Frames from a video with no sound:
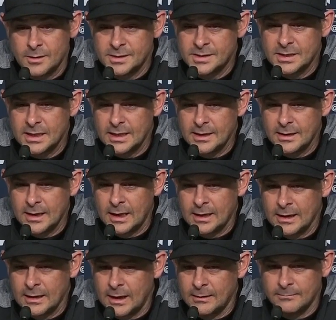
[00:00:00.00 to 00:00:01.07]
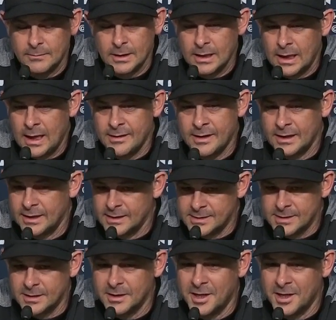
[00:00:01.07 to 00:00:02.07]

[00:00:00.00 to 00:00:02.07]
it's I think it's a